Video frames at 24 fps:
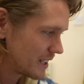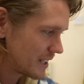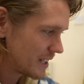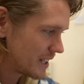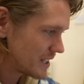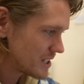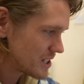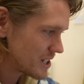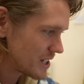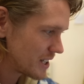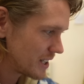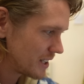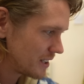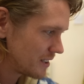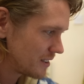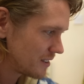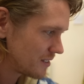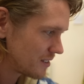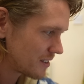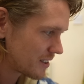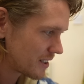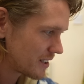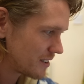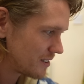kitchen.
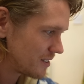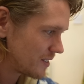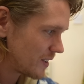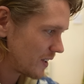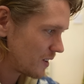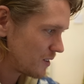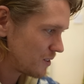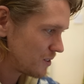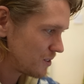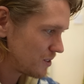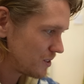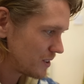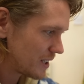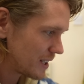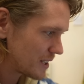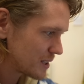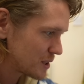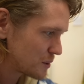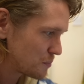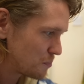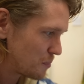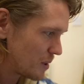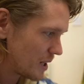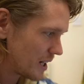Look at all that
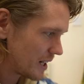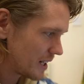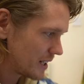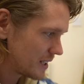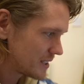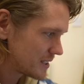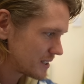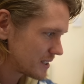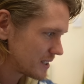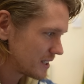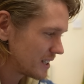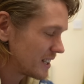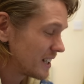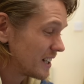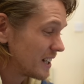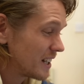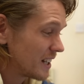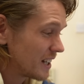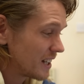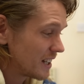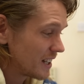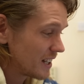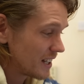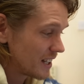space.
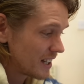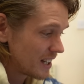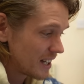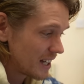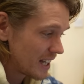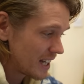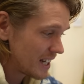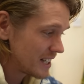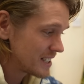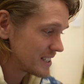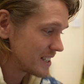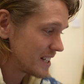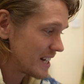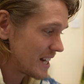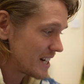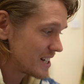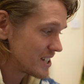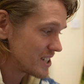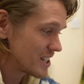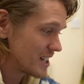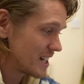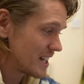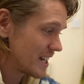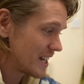He's an
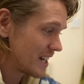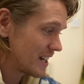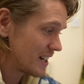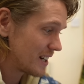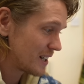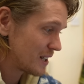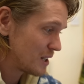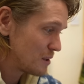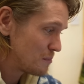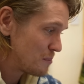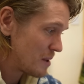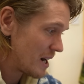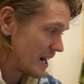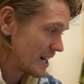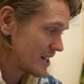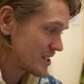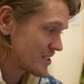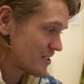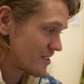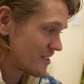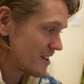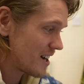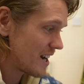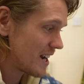engineer by
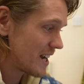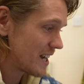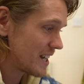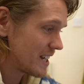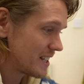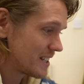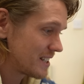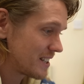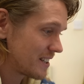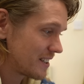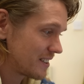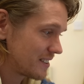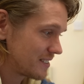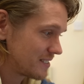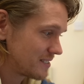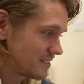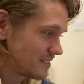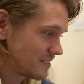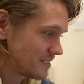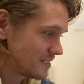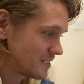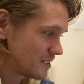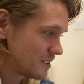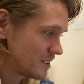trade,
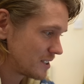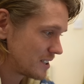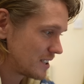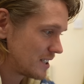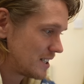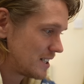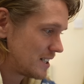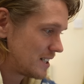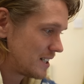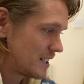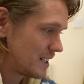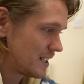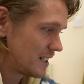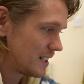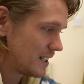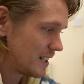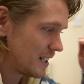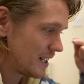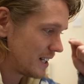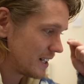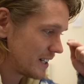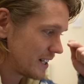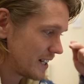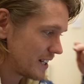
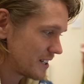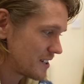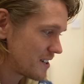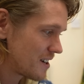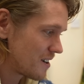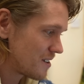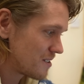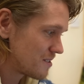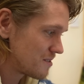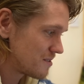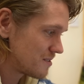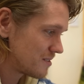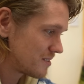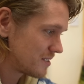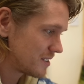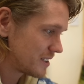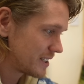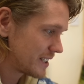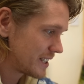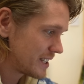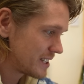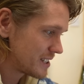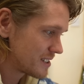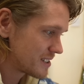and I know
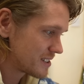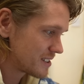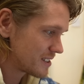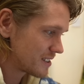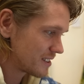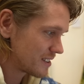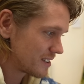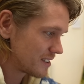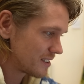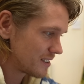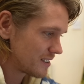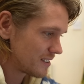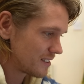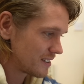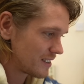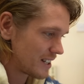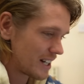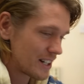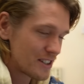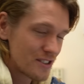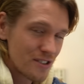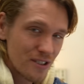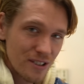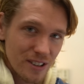
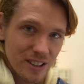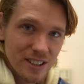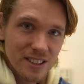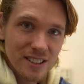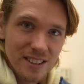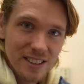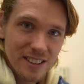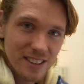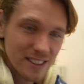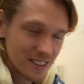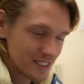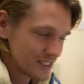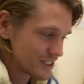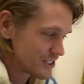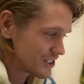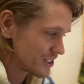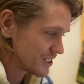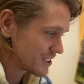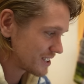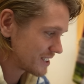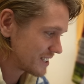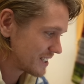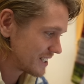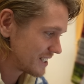I trust
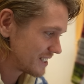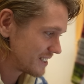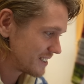Justin